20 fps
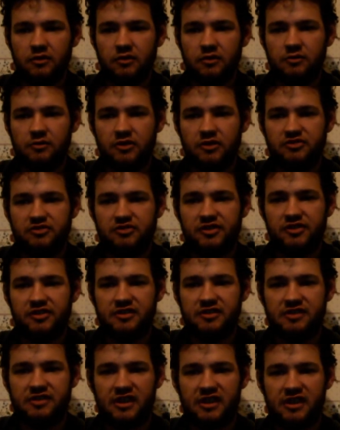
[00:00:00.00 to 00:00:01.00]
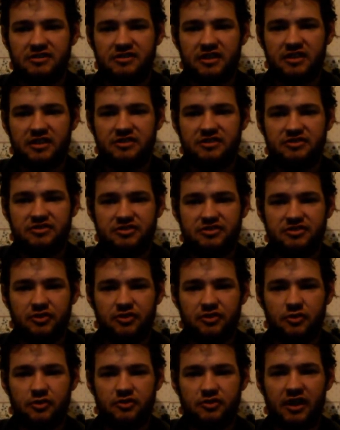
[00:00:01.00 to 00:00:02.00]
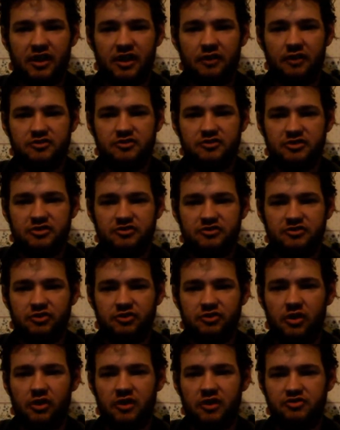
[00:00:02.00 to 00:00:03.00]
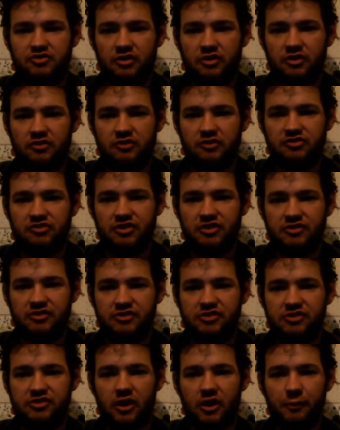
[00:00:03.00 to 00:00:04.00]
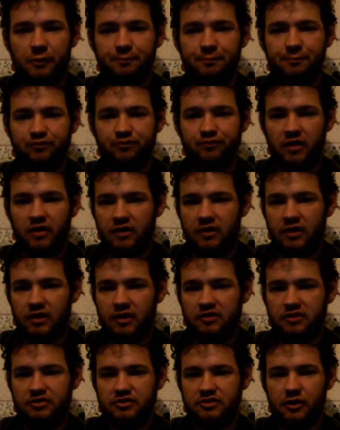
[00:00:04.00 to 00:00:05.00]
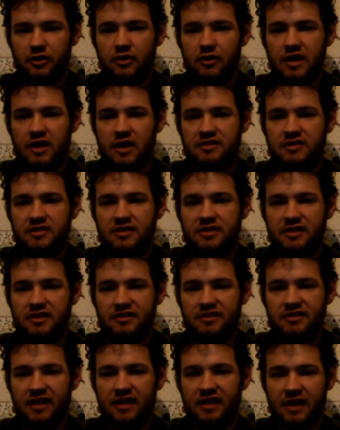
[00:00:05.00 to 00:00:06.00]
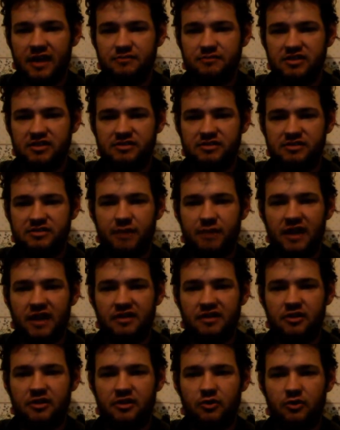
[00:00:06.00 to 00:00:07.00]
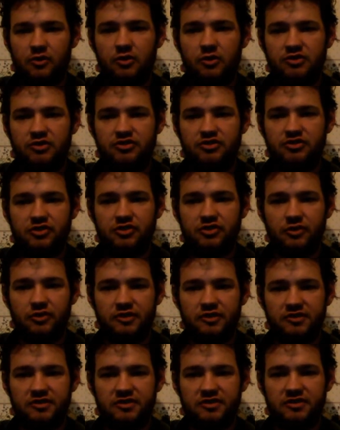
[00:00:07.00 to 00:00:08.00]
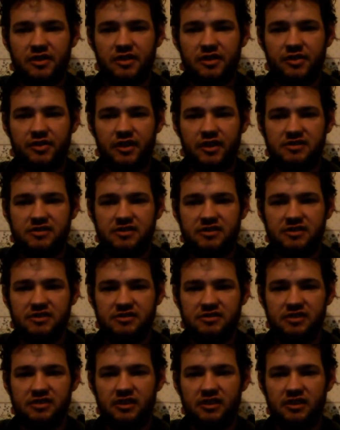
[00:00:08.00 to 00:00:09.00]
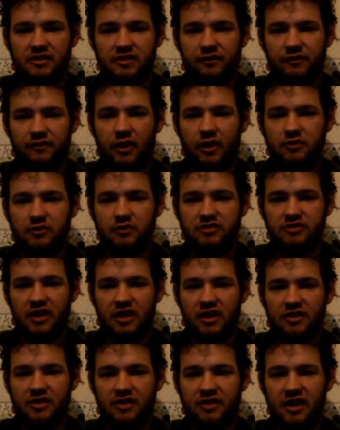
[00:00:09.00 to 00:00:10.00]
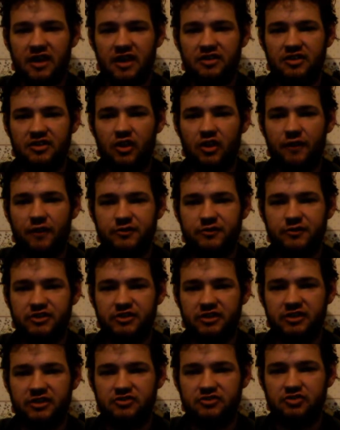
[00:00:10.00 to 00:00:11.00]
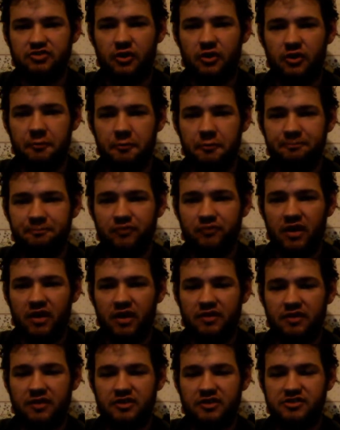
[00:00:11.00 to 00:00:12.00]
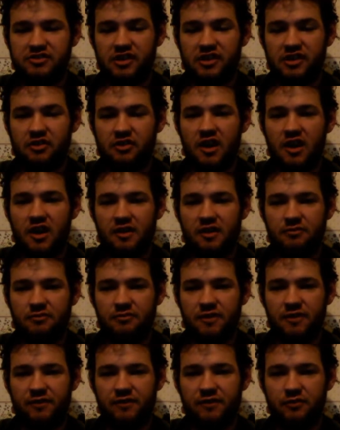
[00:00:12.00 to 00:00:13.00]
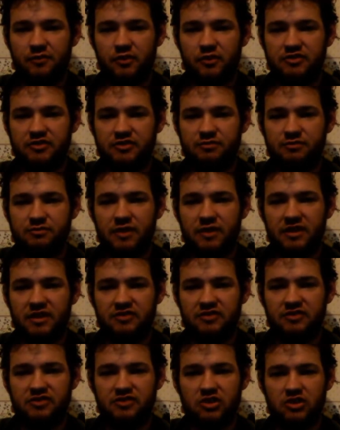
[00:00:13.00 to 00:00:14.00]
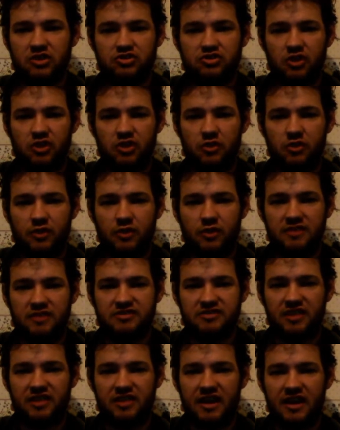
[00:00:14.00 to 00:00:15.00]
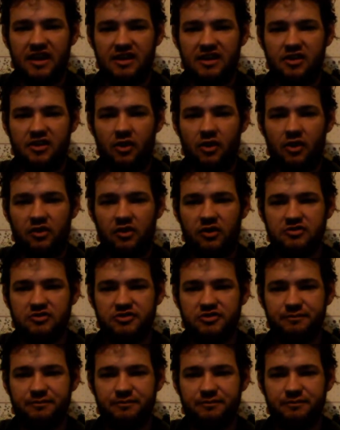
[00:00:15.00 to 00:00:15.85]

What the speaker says: which this case leads to courage is not endurance of the soul. So he then claims his partner or student's thesis is false and that the opposite is true. The Socratic method was meaning to show one's lack of knowledge.